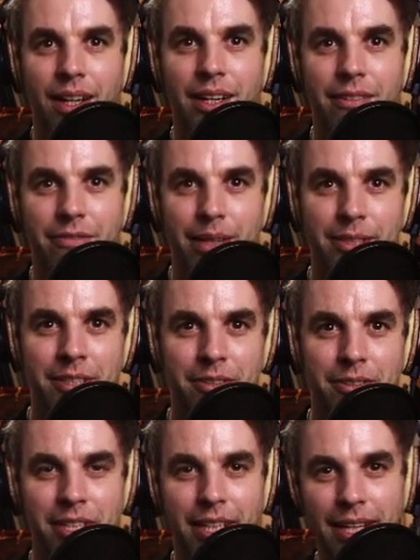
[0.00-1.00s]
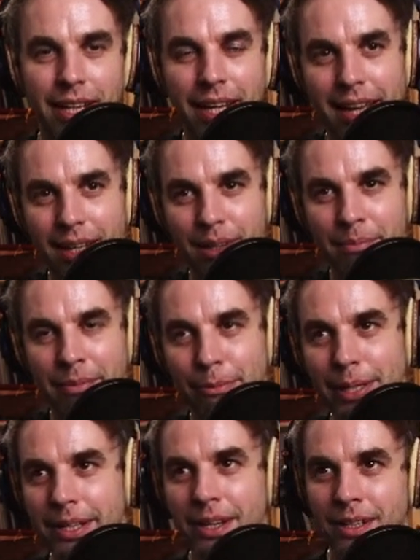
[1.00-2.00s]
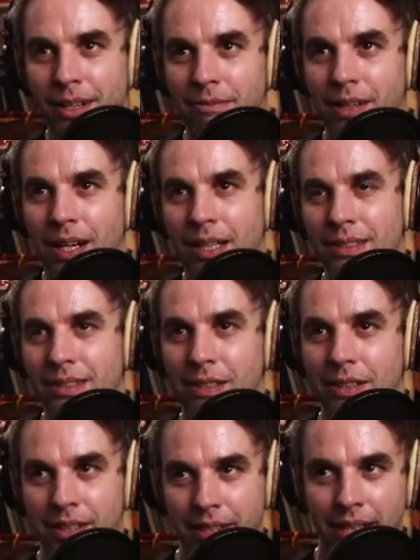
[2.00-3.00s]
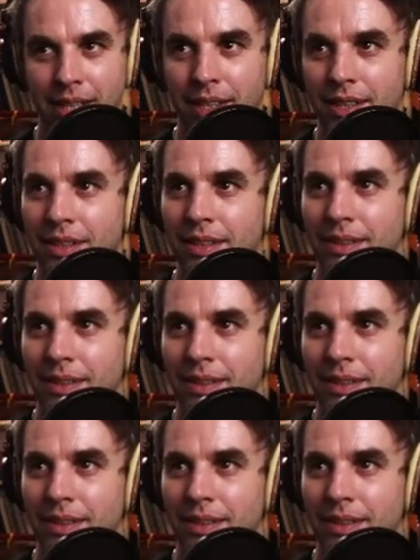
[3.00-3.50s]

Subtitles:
Family sushi, I am 3 dawn on Fox currently.